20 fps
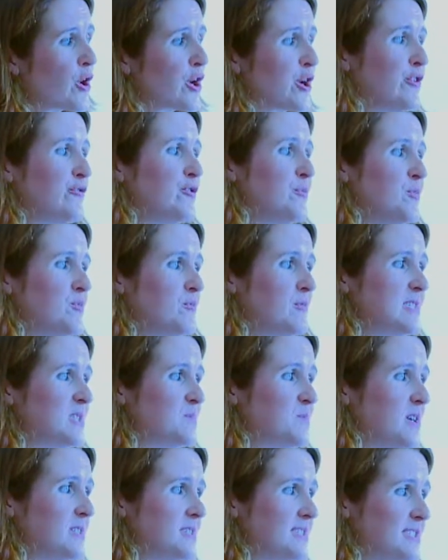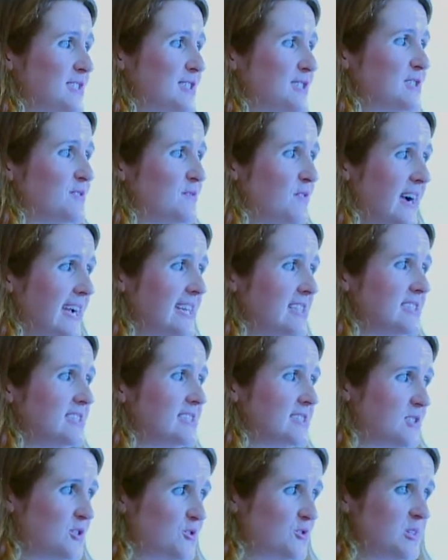government responses to violent
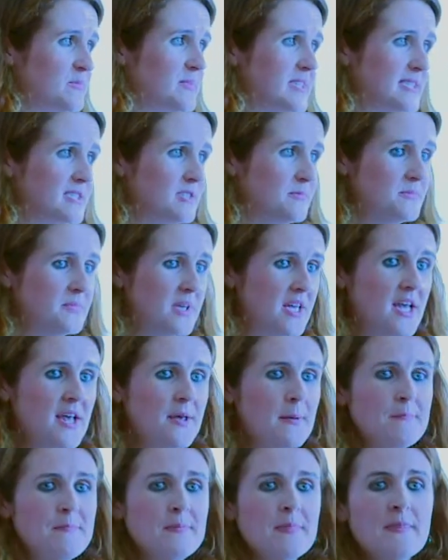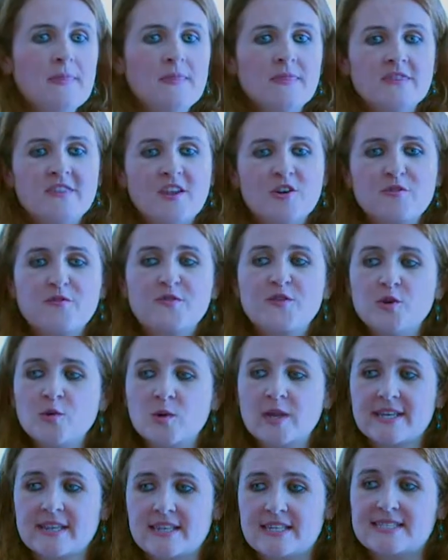extremism, they're
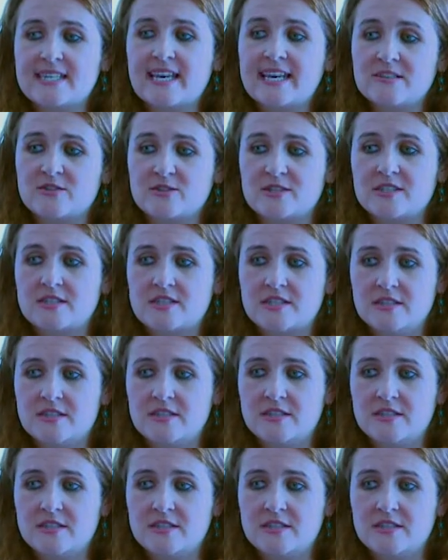fueling this hatred.